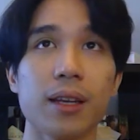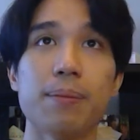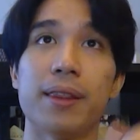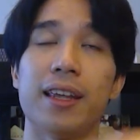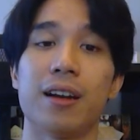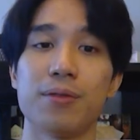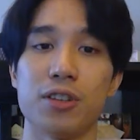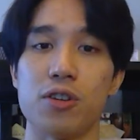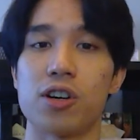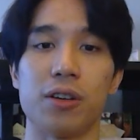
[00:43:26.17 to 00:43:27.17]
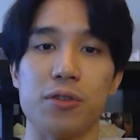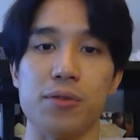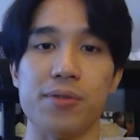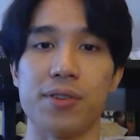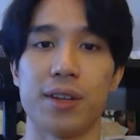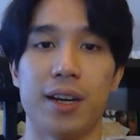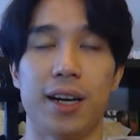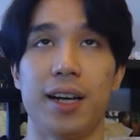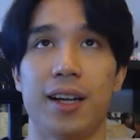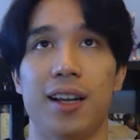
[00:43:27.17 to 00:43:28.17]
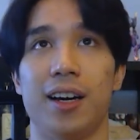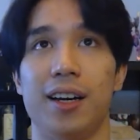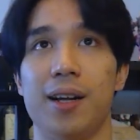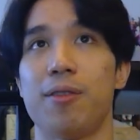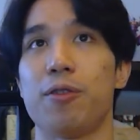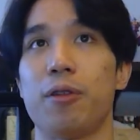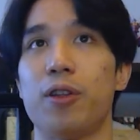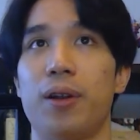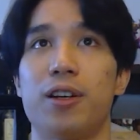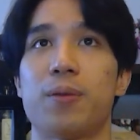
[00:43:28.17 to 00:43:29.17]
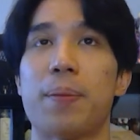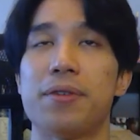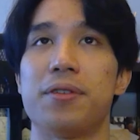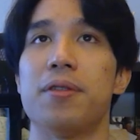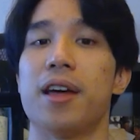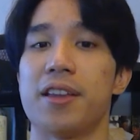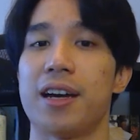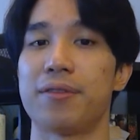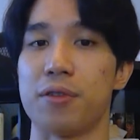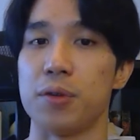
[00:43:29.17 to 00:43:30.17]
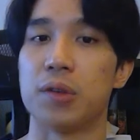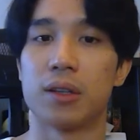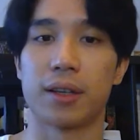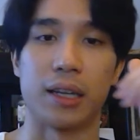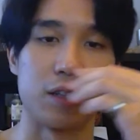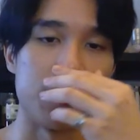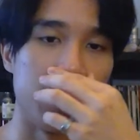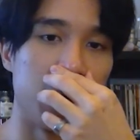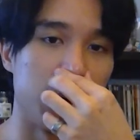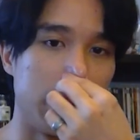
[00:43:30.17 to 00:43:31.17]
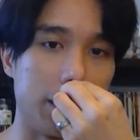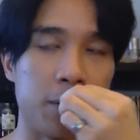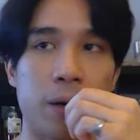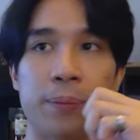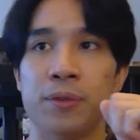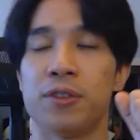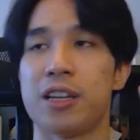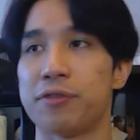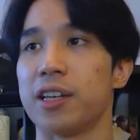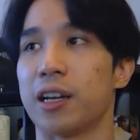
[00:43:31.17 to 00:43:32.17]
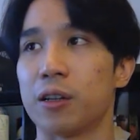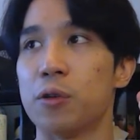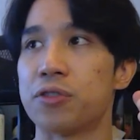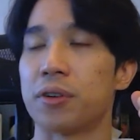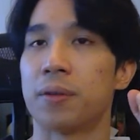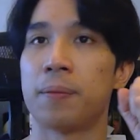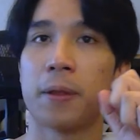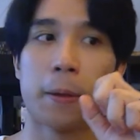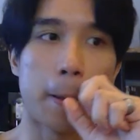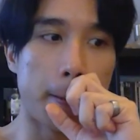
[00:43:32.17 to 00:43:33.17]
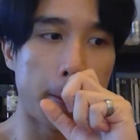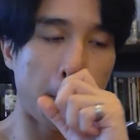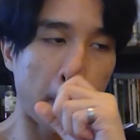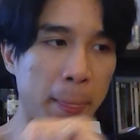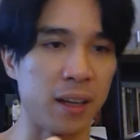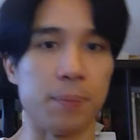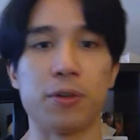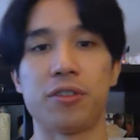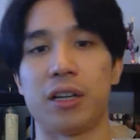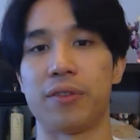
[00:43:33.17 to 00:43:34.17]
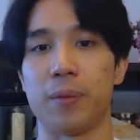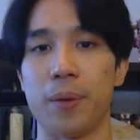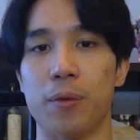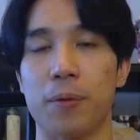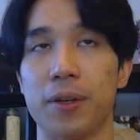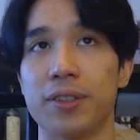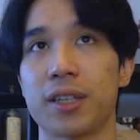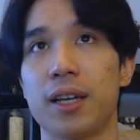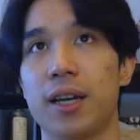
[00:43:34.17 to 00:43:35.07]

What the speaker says: But then obviously you can't use the large weapons to do that. You have to use kind of smaller, lighter weapons. You have to get closer, put yourself at a bit more risk.